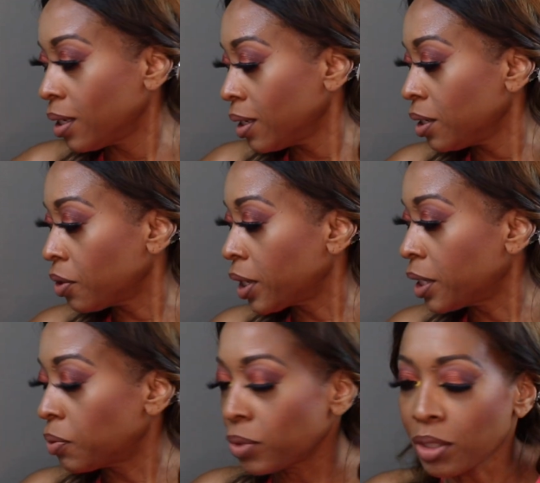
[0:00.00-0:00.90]
Here I
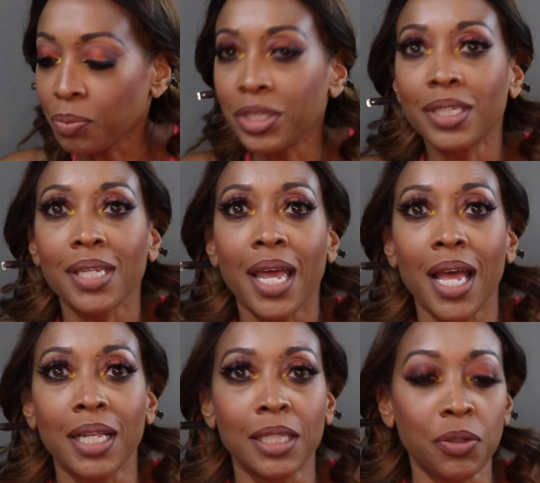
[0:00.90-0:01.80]
am. I'm going to just
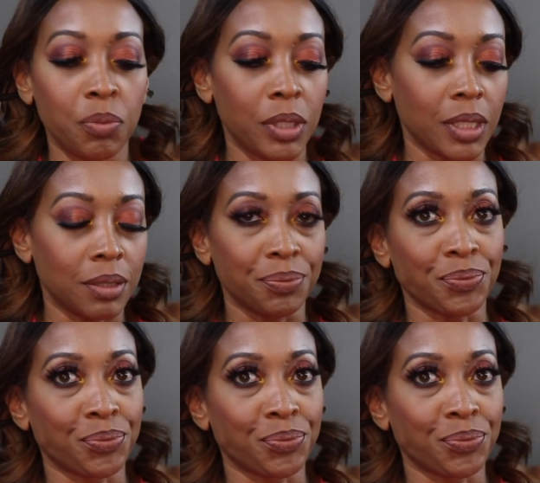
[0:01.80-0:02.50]
add a little bit.